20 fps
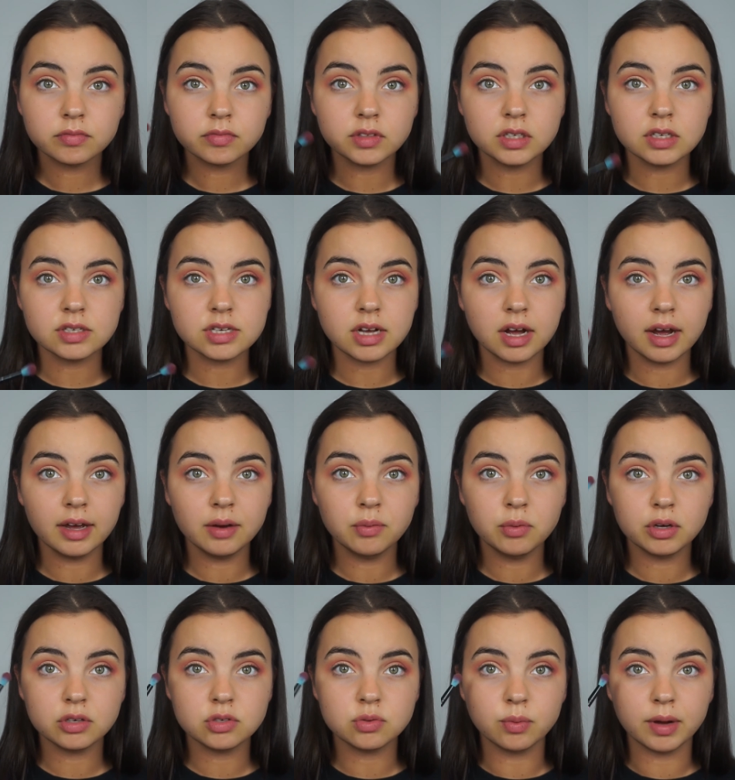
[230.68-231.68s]
This eye it
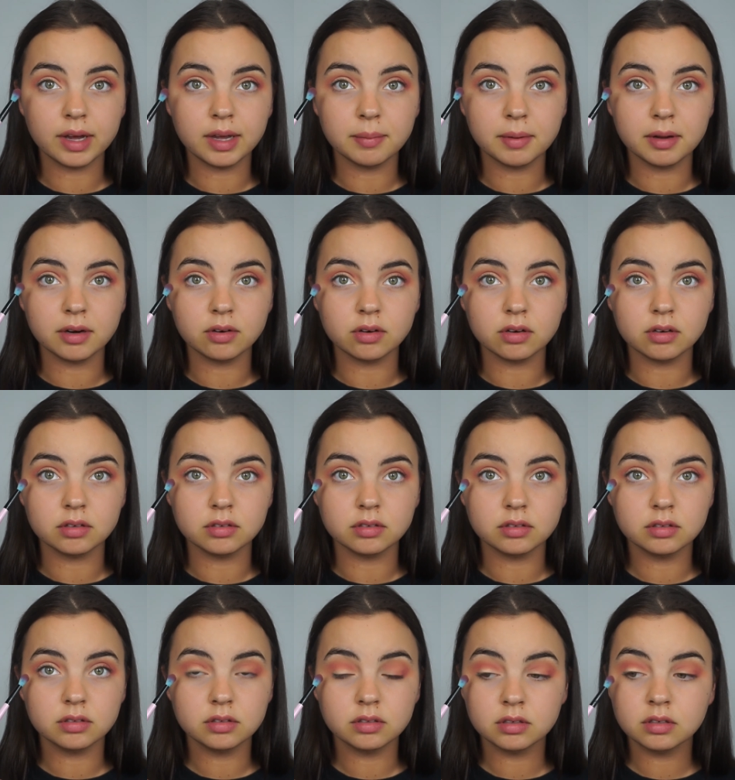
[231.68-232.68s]
worked way better
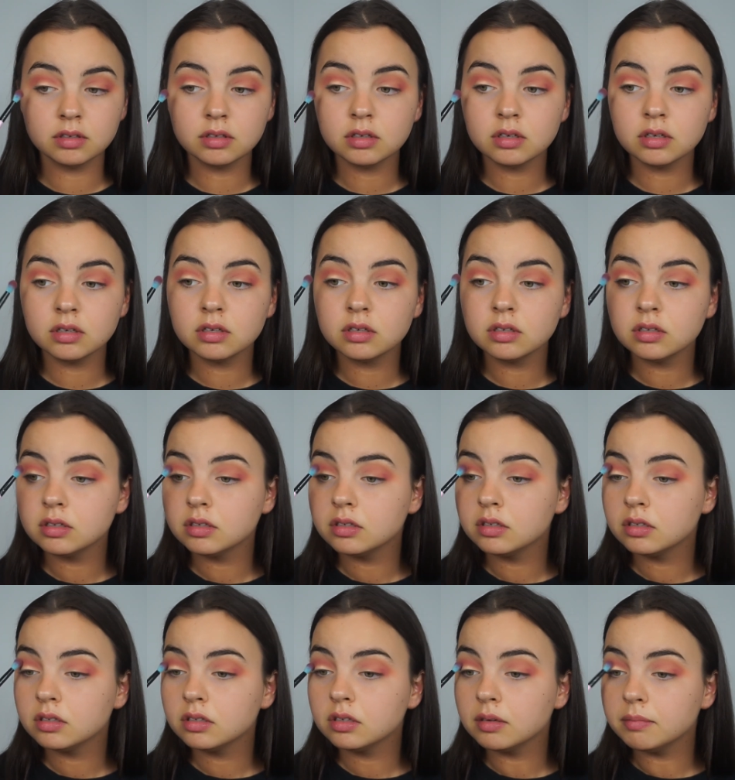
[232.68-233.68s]
on.
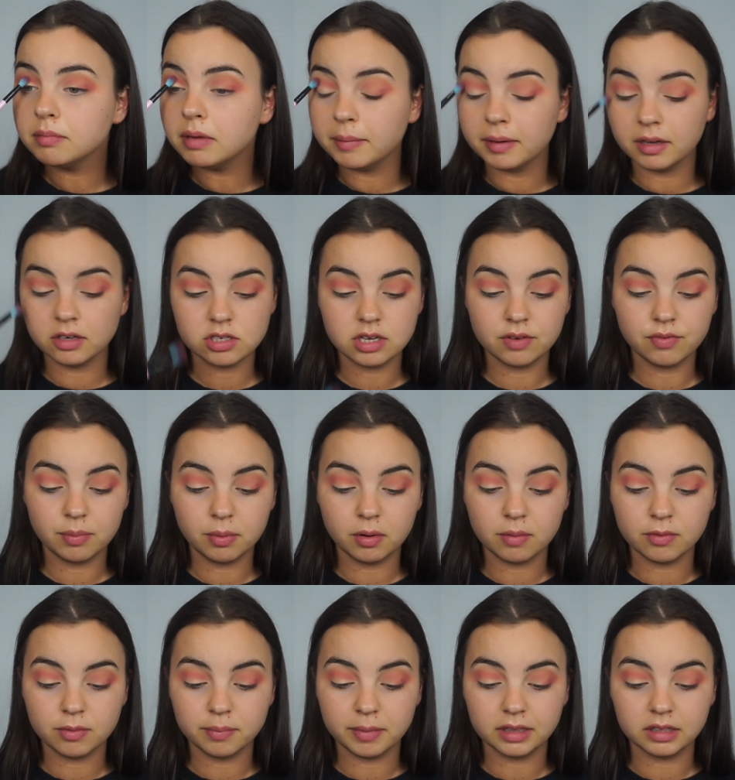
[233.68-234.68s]
Maybe I just have a
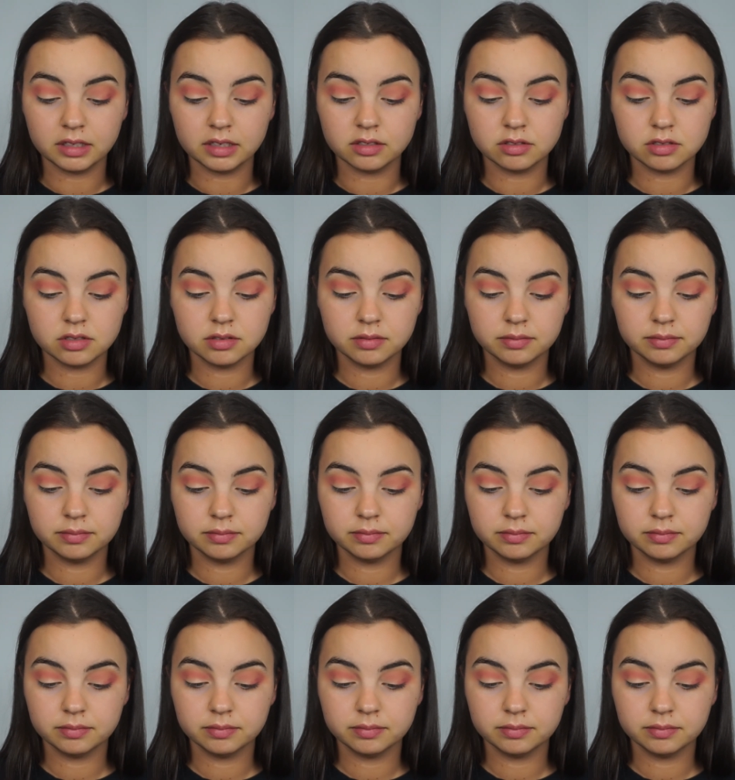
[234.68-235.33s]
problem with my lids.